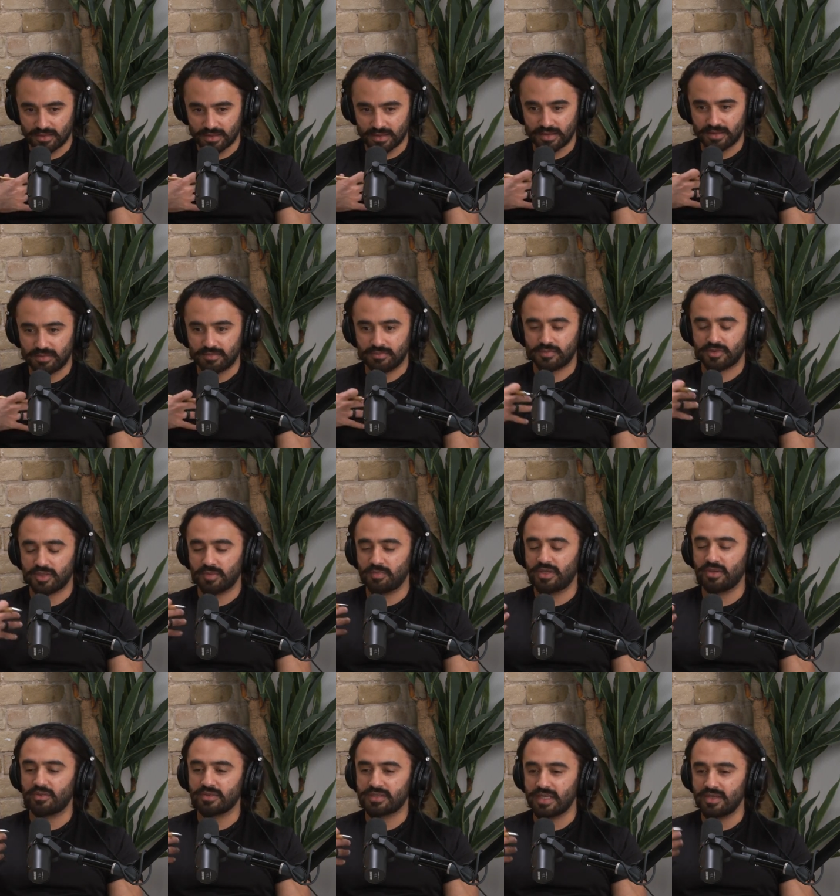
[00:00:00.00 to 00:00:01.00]
Like
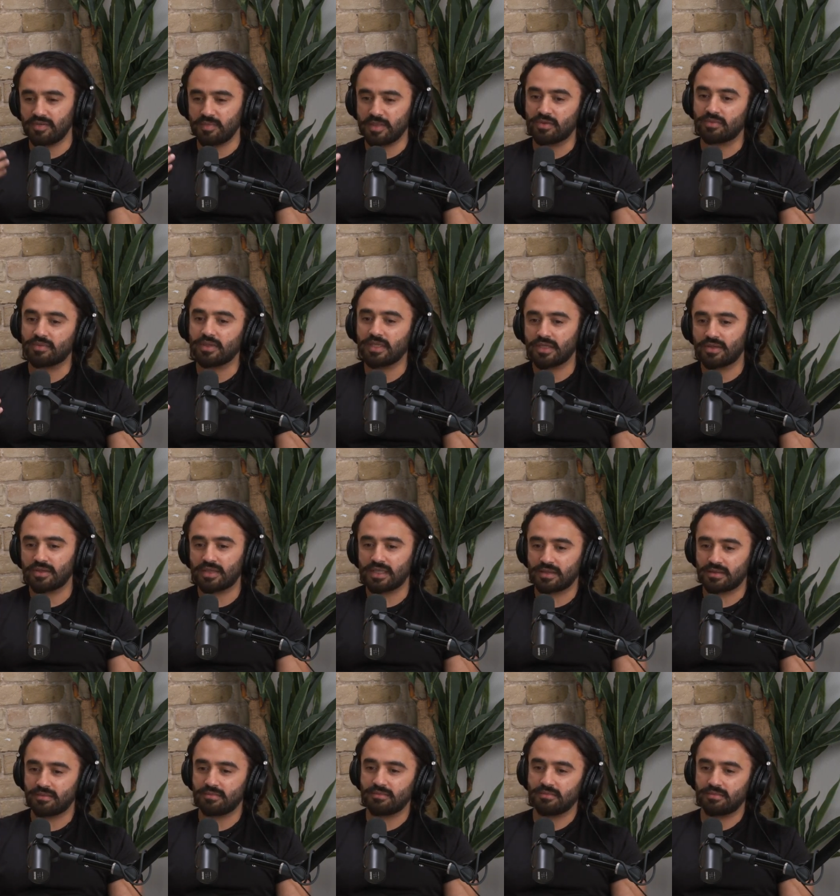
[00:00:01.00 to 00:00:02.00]
somebody could say to me, "You're really good at
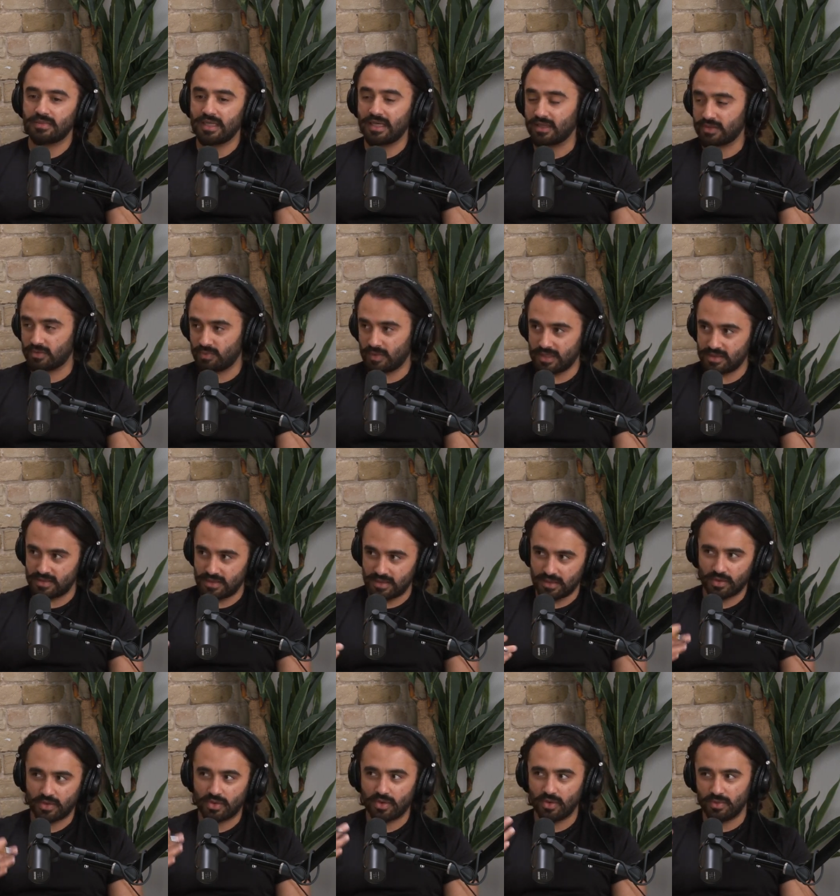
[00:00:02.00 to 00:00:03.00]
X, Y, Z,"
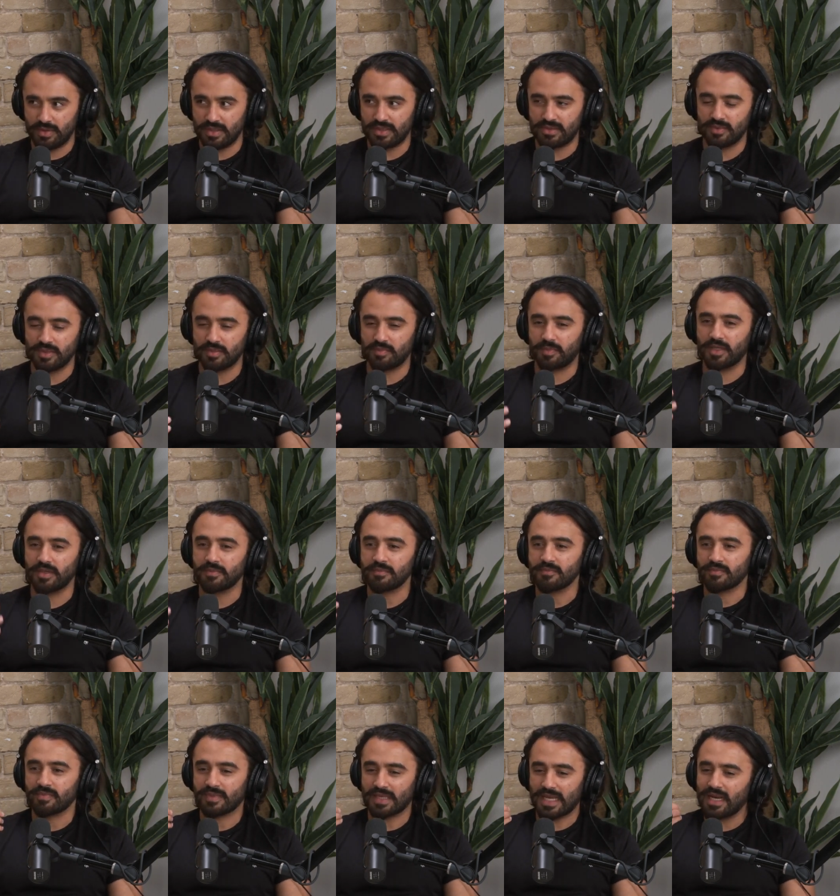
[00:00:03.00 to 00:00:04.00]
and go into it,
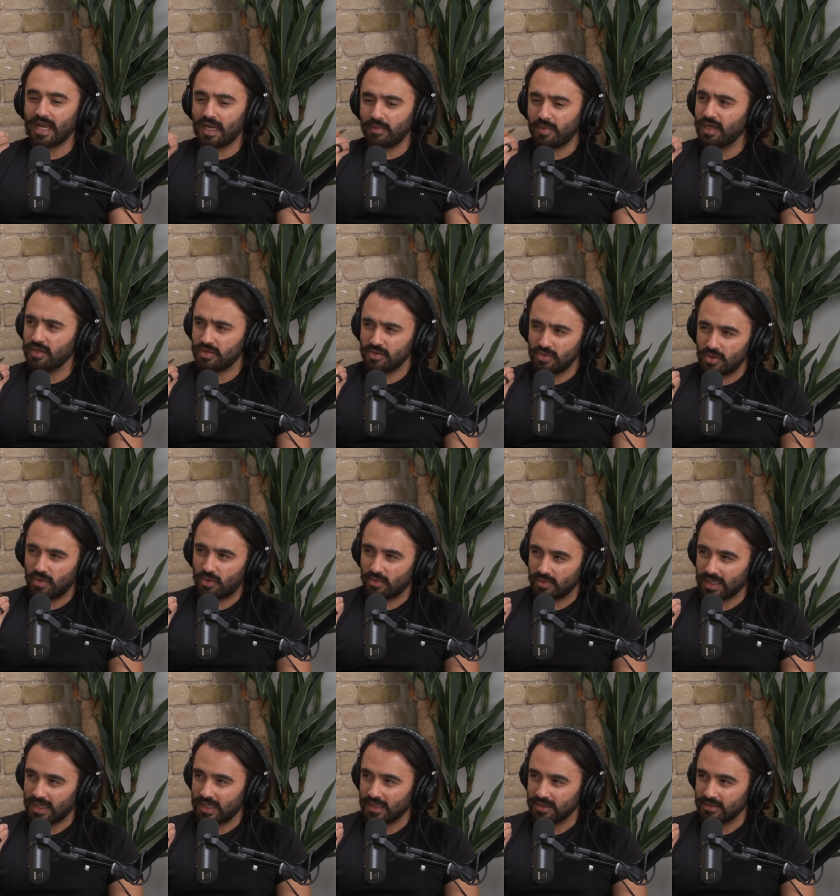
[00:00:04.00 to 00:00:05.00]
and I might know
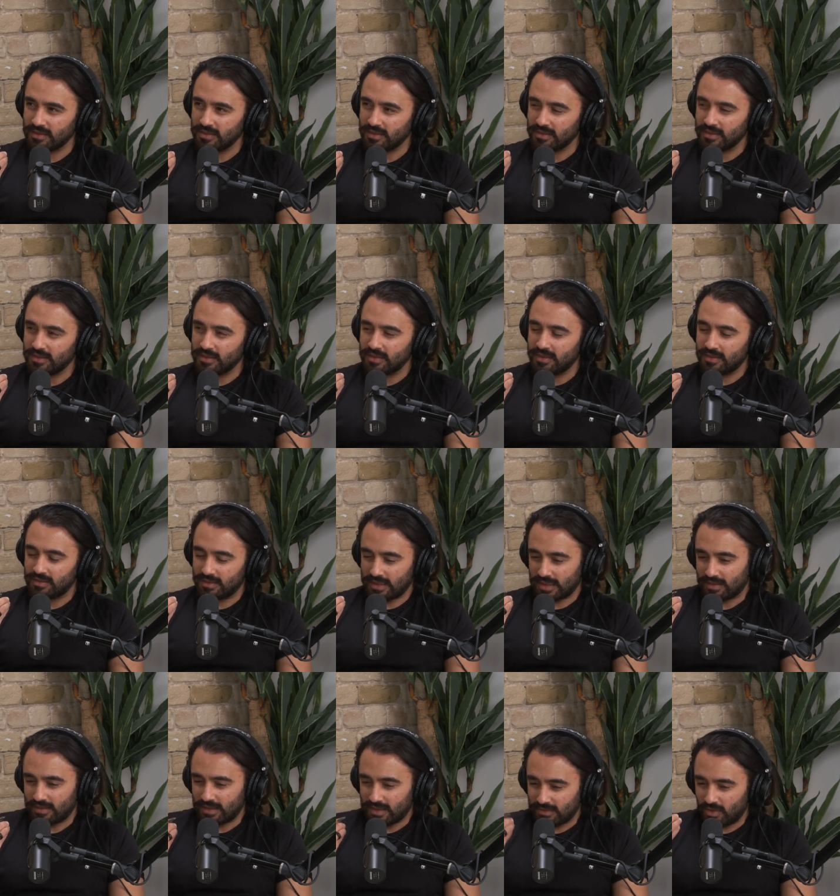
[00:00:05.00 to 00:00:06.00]
that,
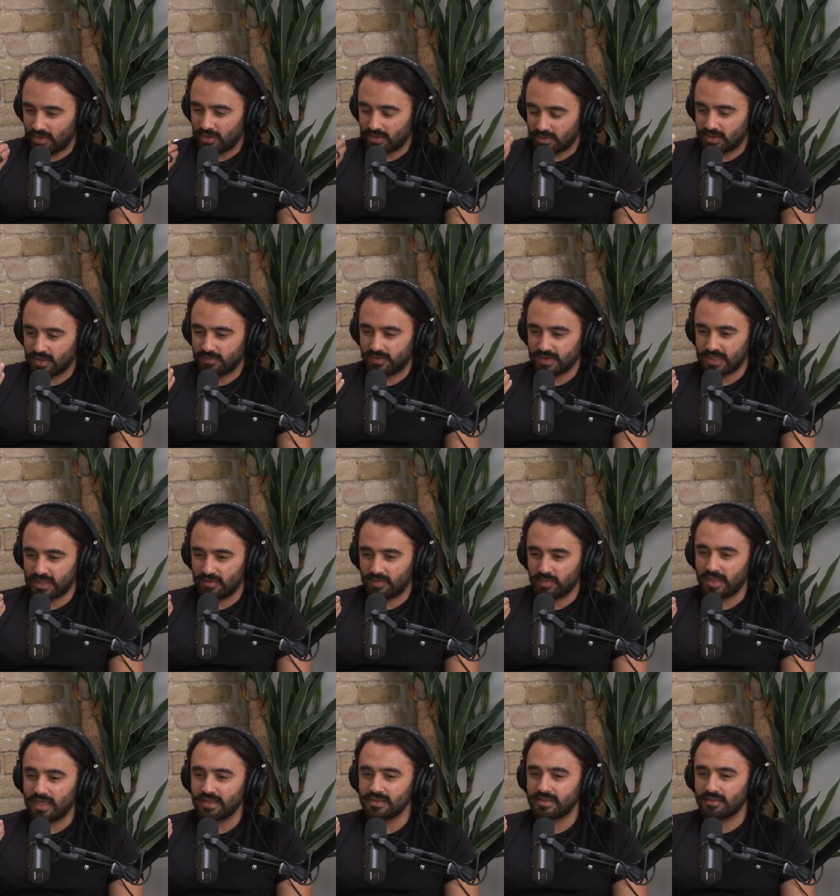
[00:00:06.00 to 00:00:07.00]
like on a surface level,
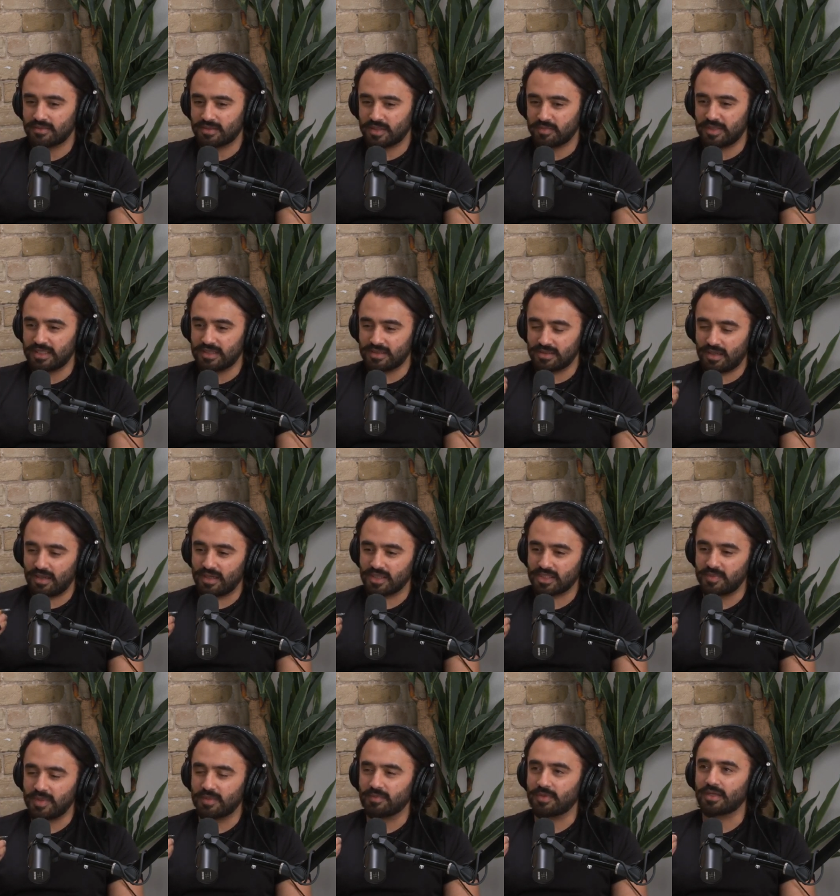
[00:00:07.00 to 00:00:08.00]
but until somebody talks
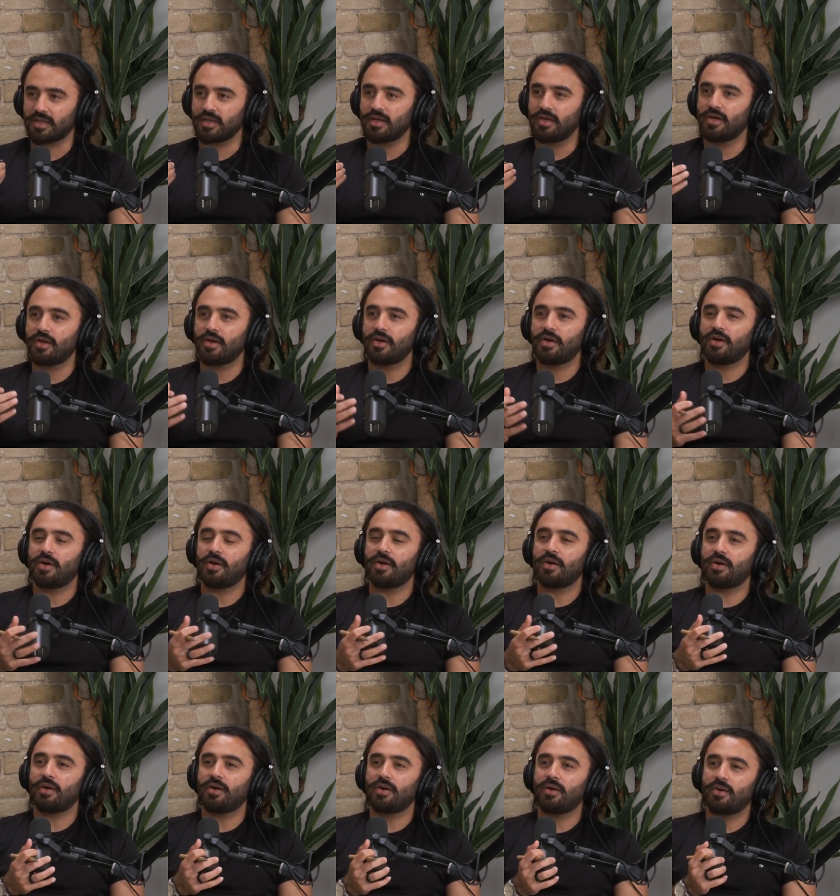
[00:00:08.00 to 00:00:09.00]
to me, I'm like,
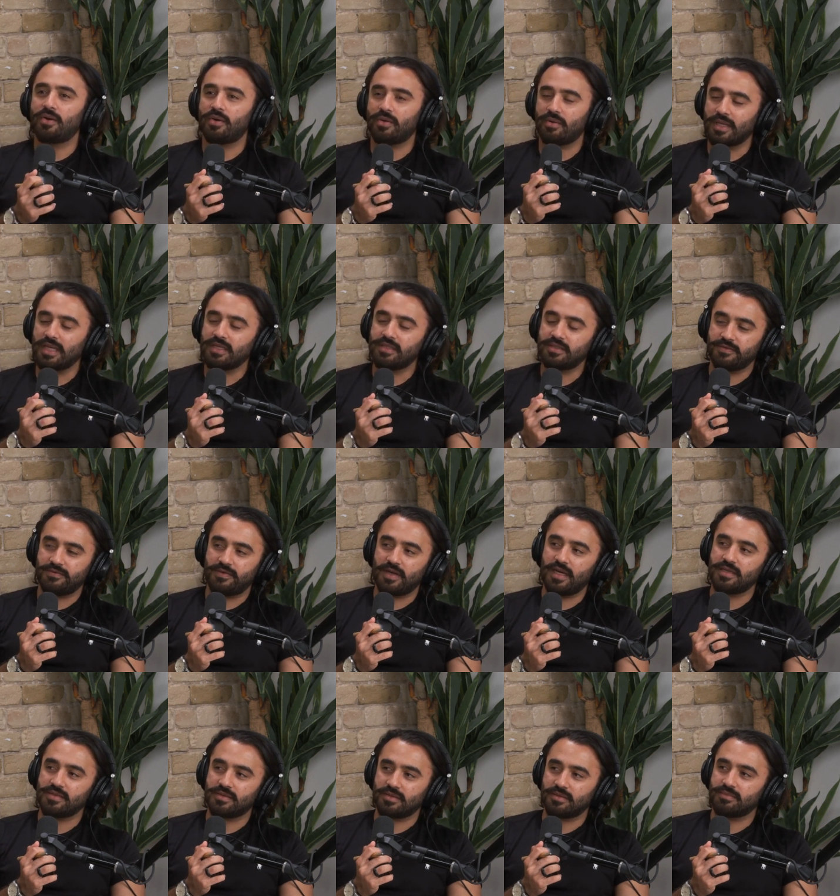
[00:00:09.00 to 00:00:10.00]
"Oh, that
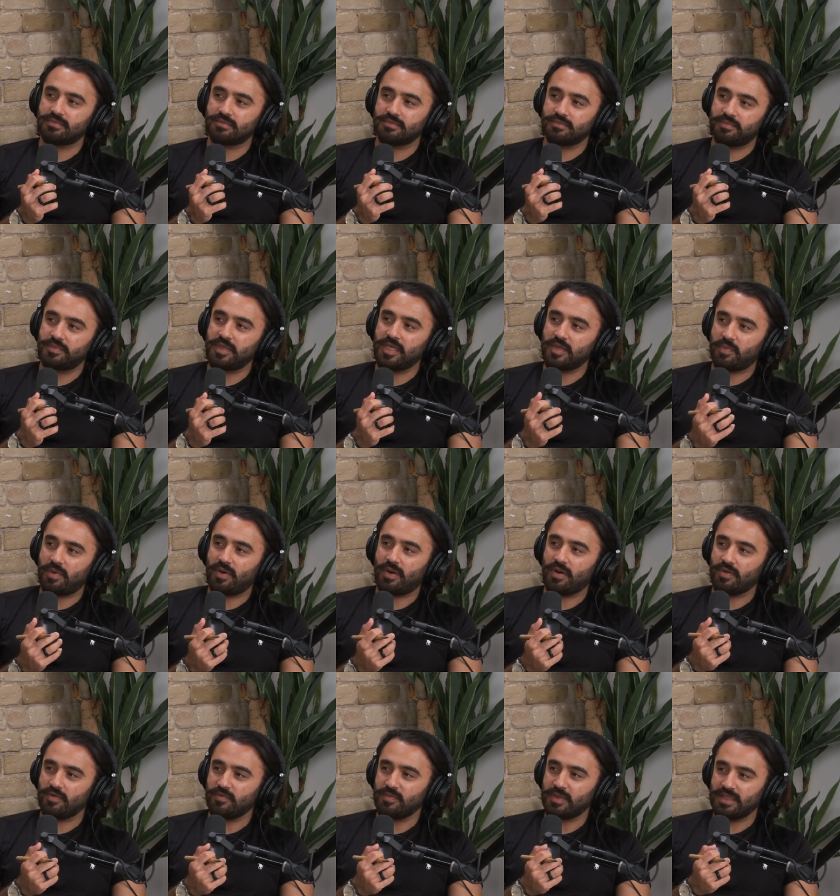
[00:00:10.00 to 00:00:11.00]
defines a big
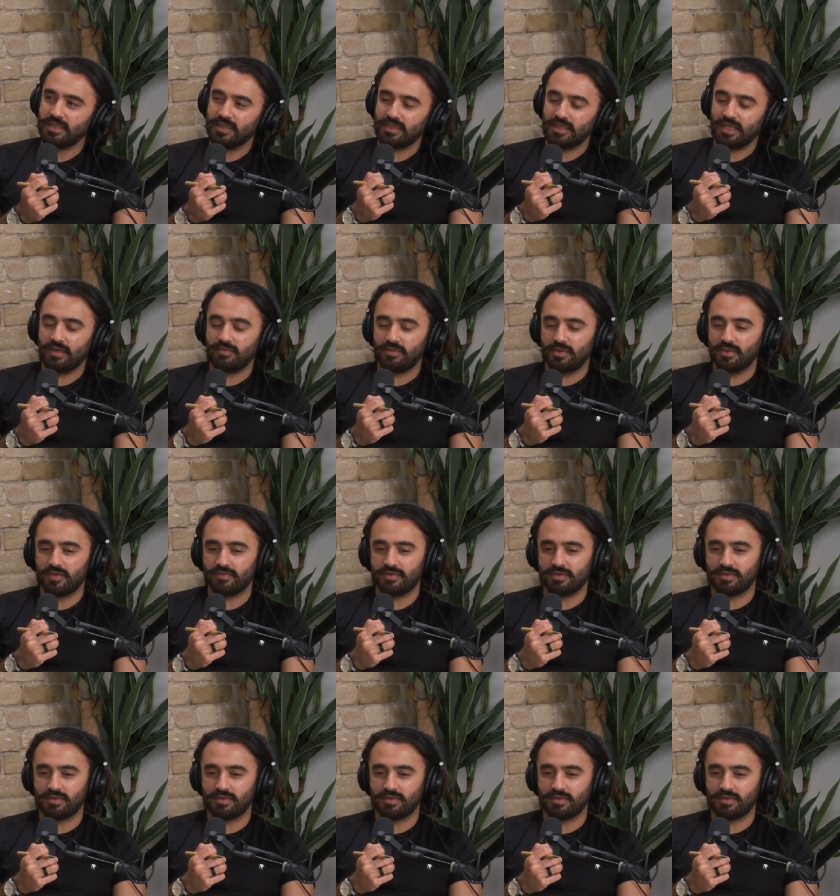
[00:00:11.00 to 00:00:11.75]
part of me." Have you ever